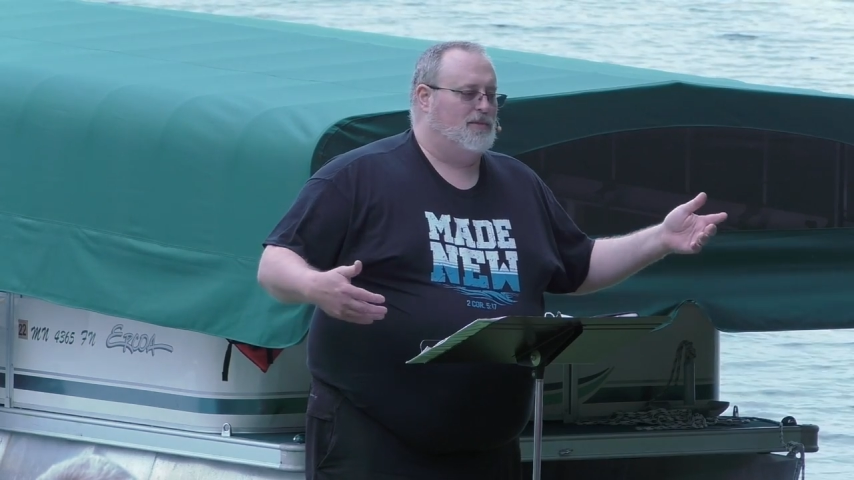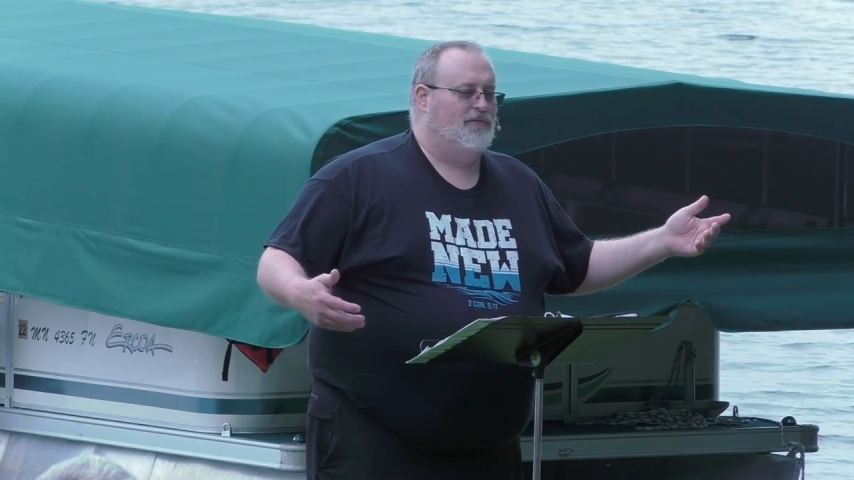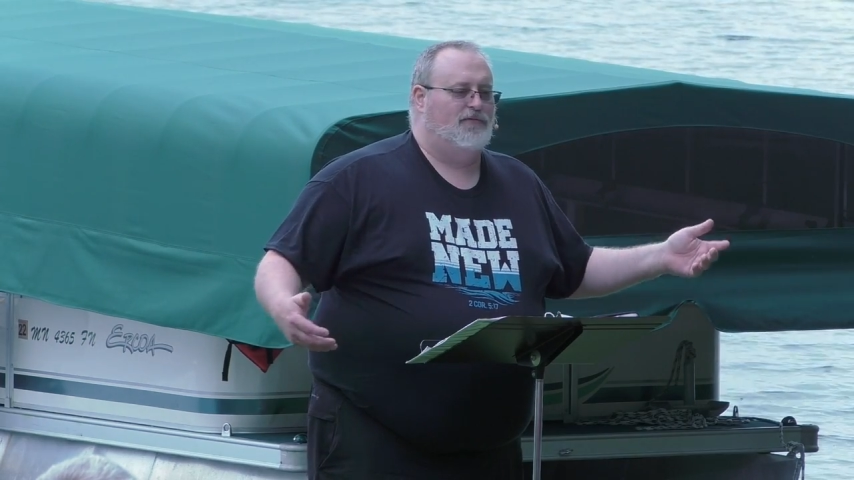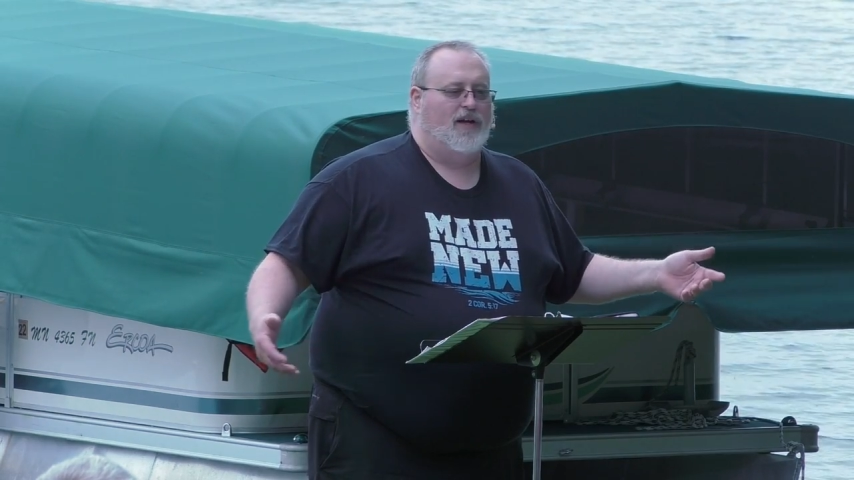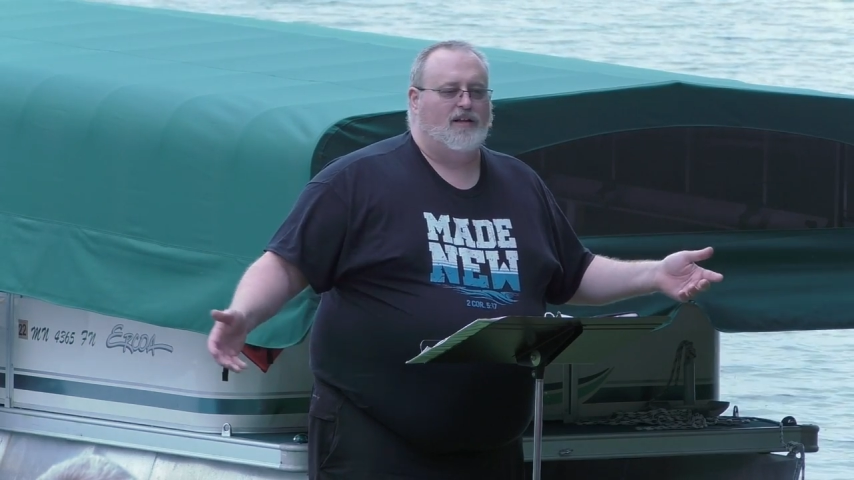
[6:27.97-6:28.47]

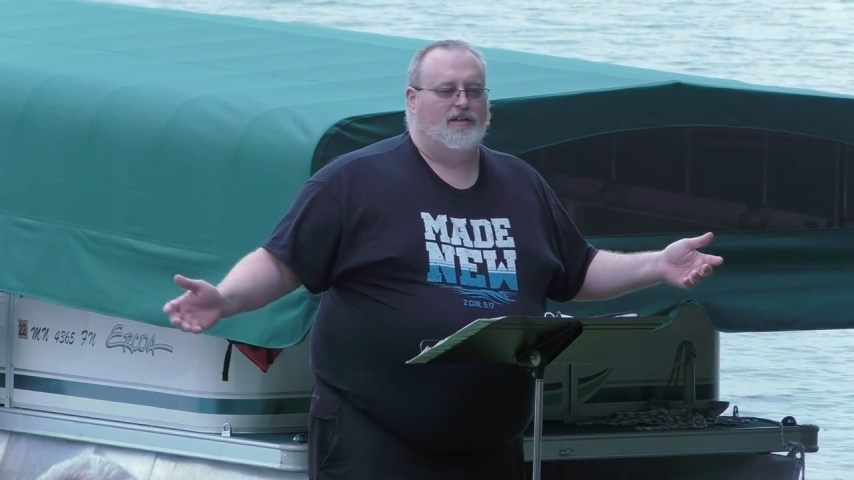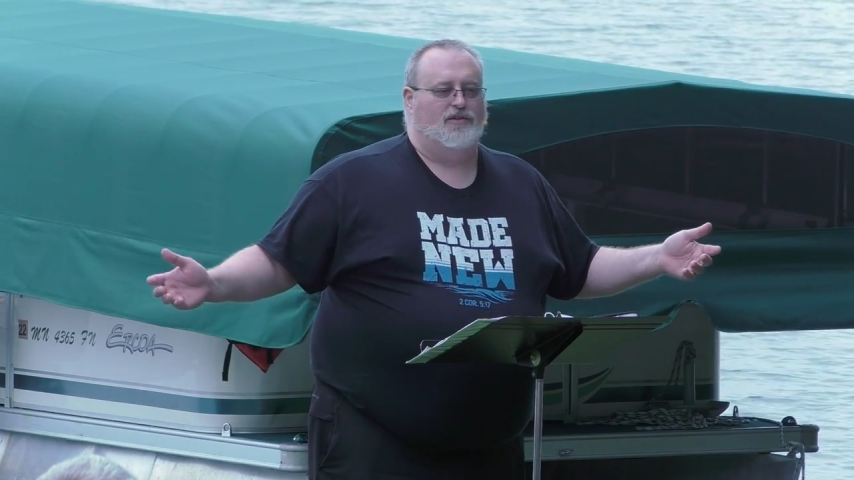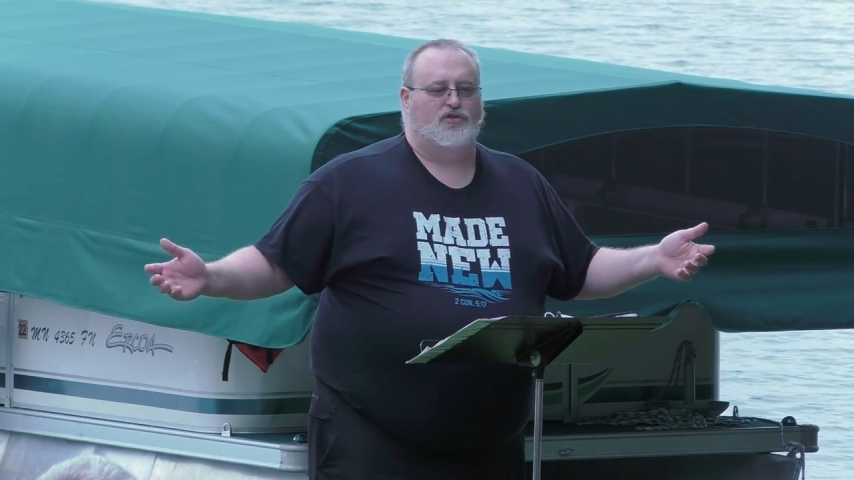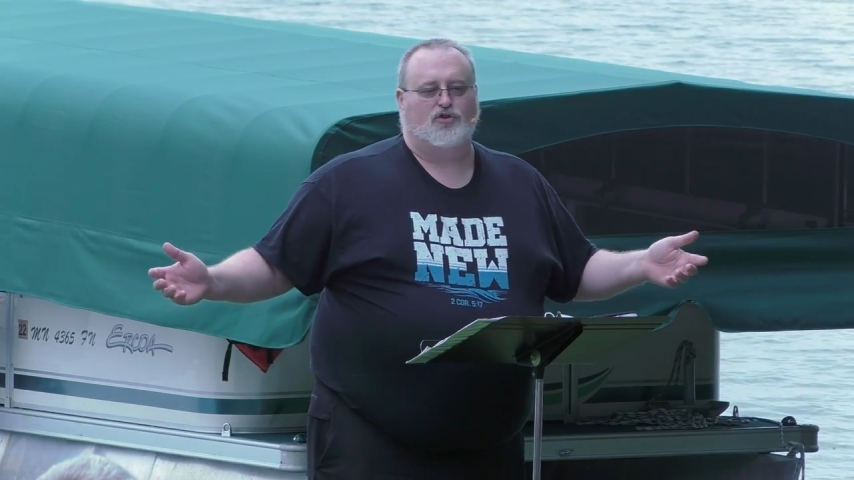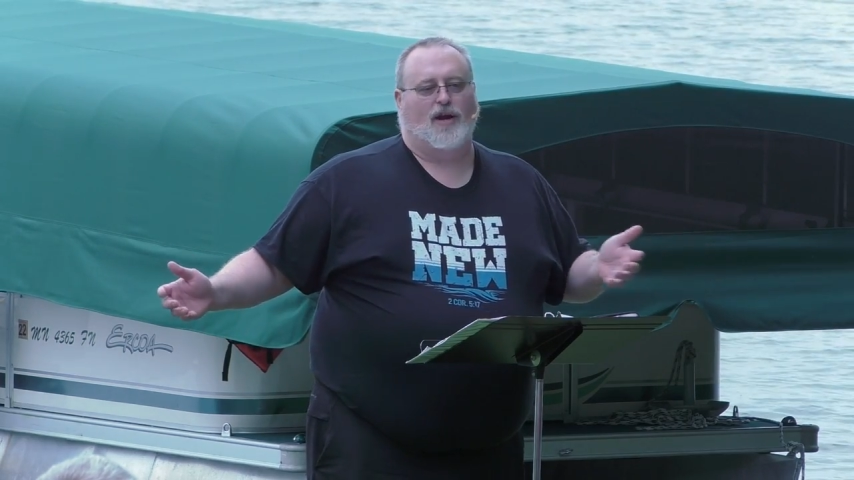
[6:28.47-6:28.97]
Uh,
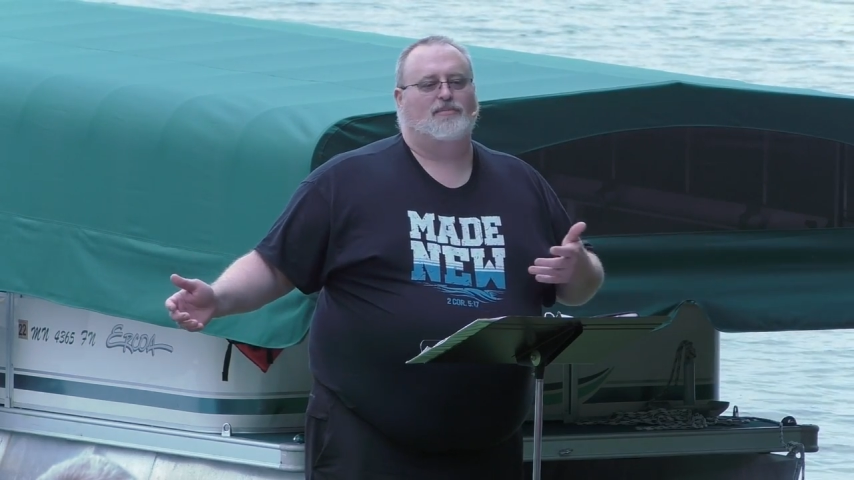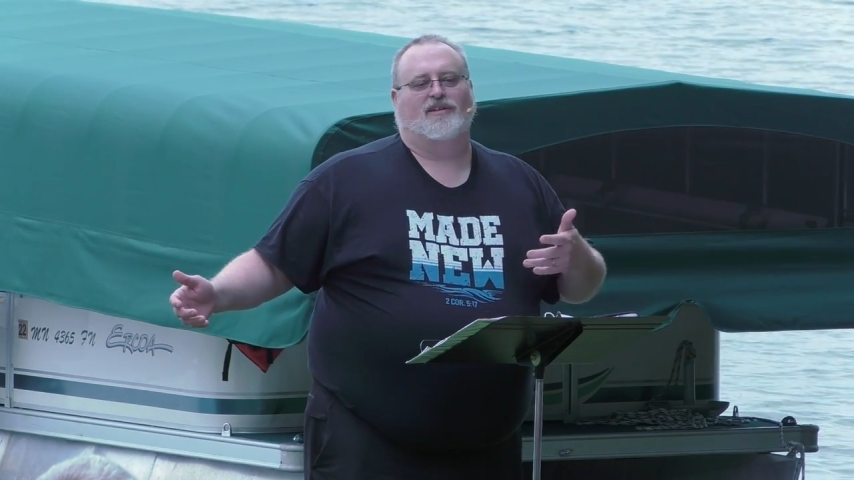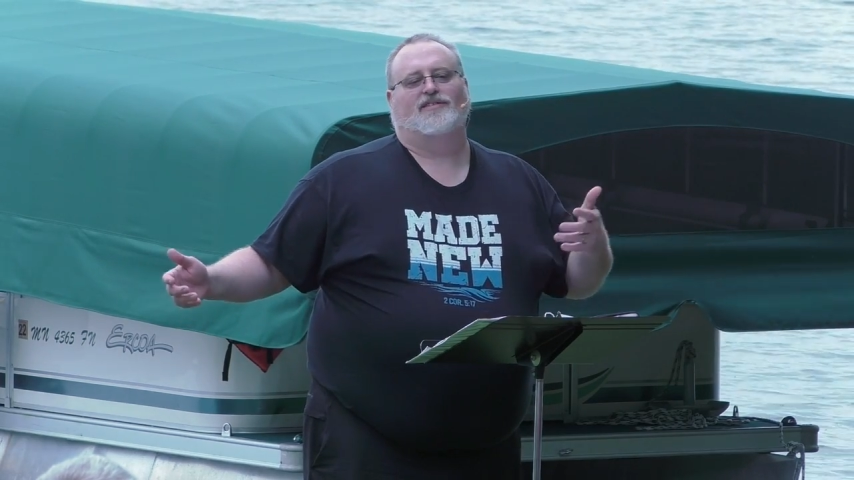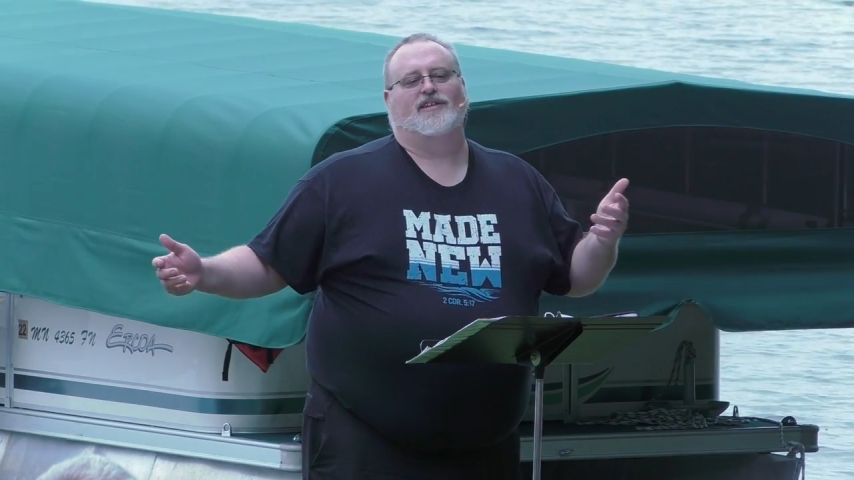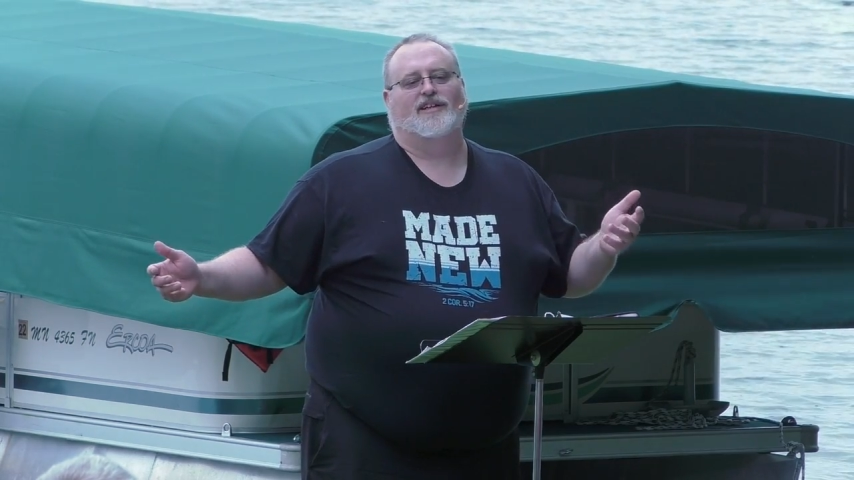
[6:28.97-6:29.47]
Rich Mullins
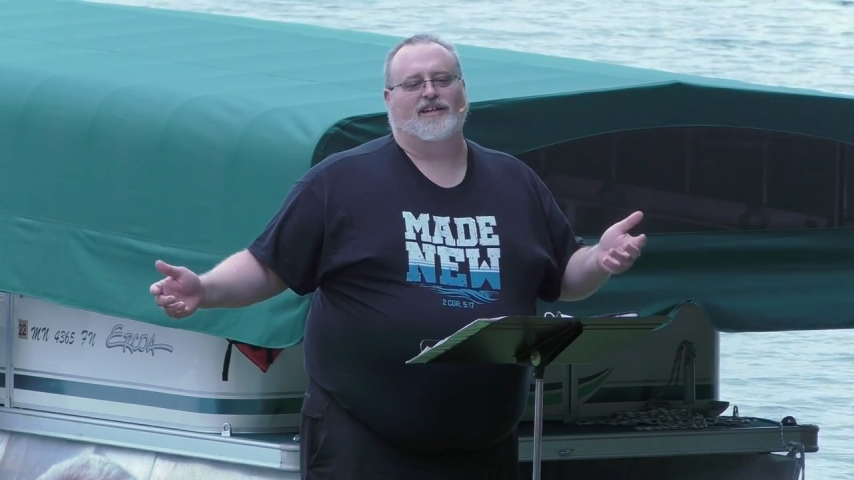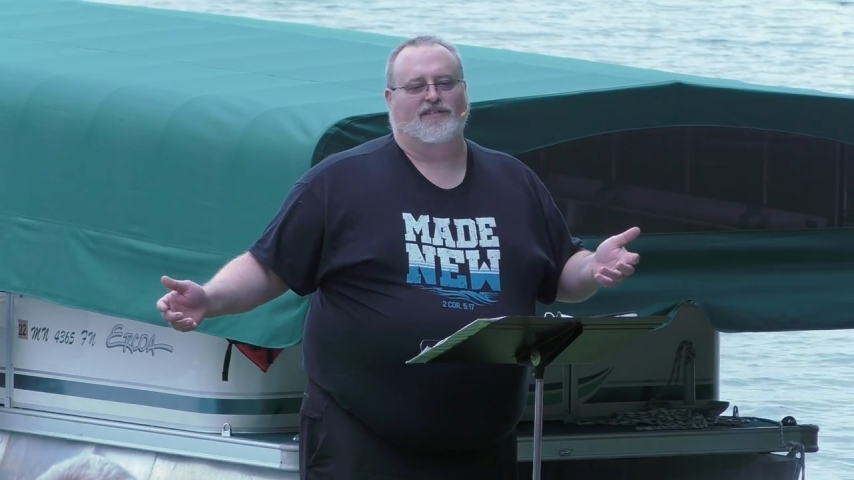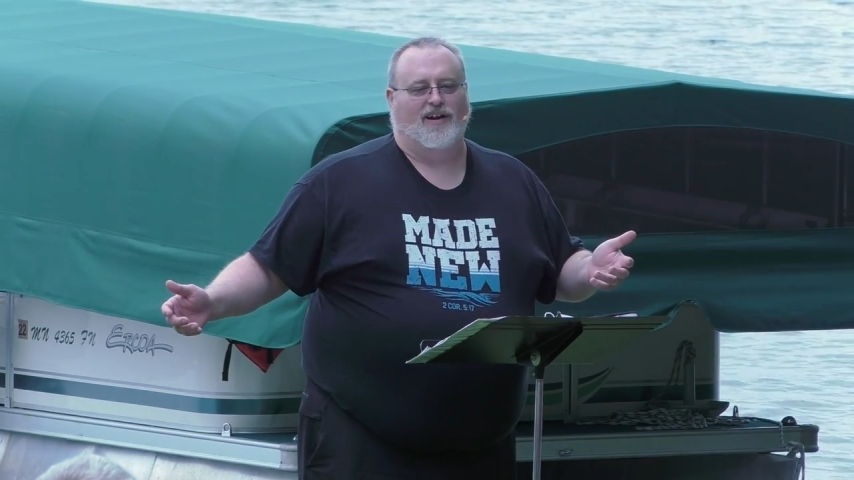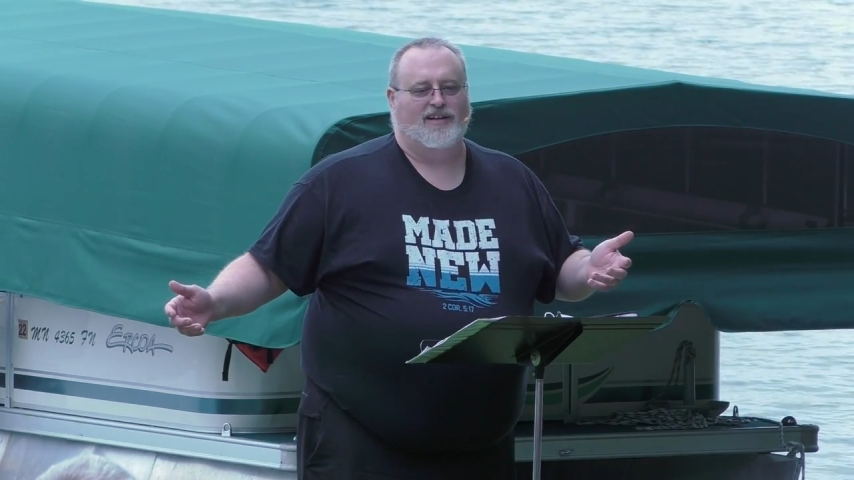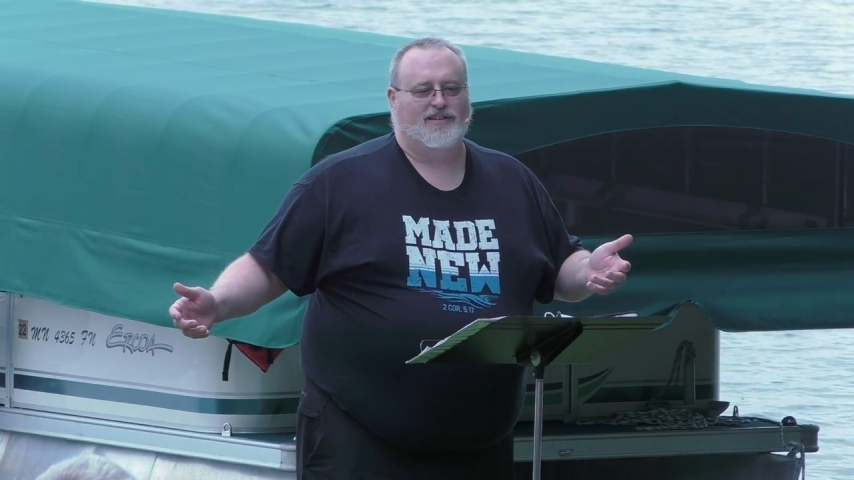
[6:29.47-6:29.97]
is one of my
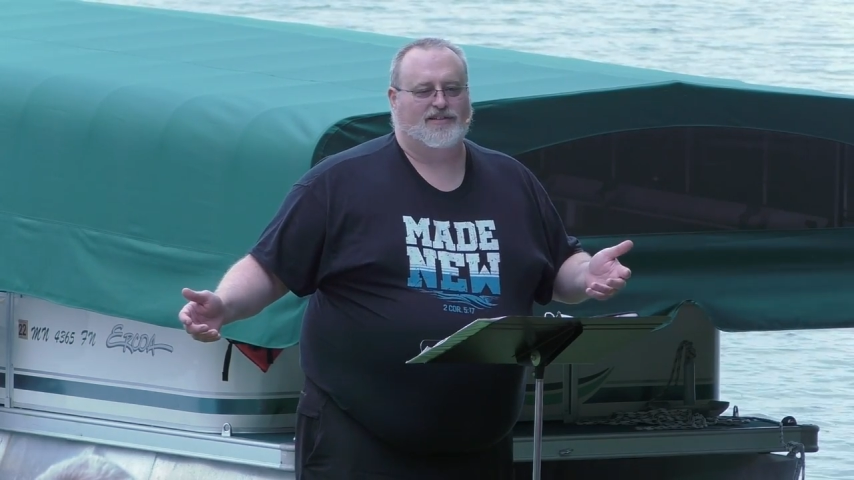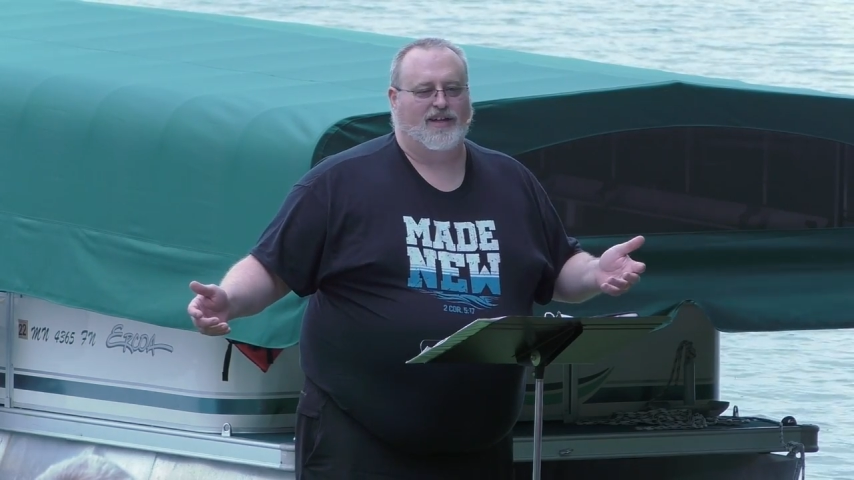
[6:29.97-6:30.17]
favorite